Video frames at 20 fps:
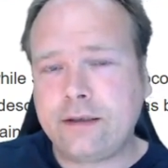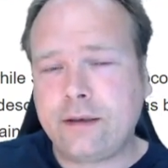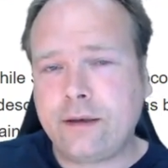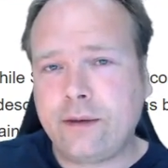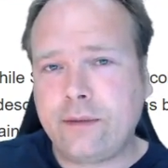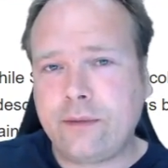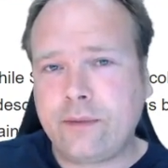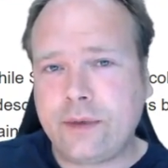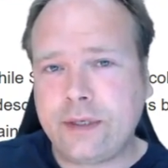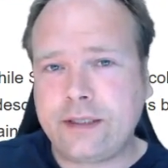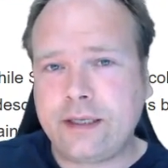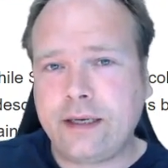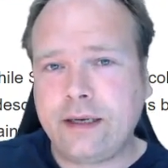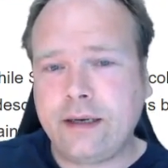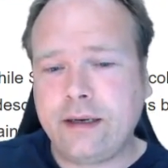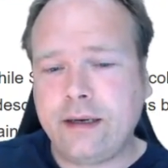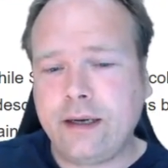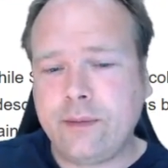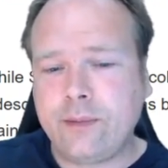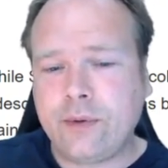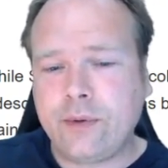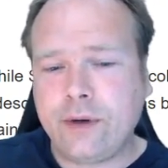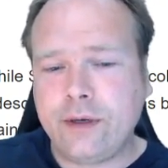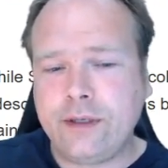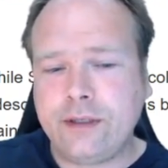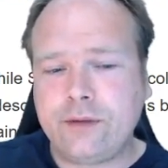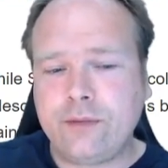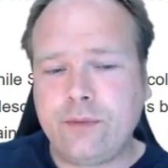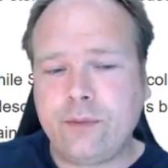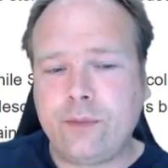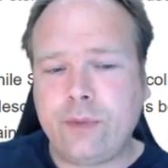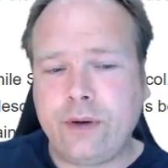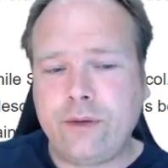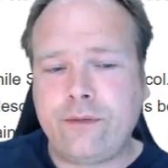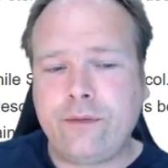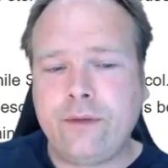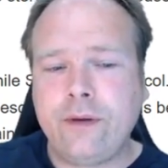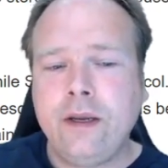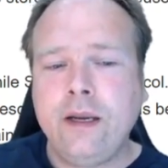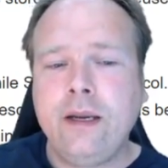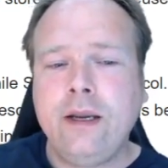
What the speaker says: REST endpoints with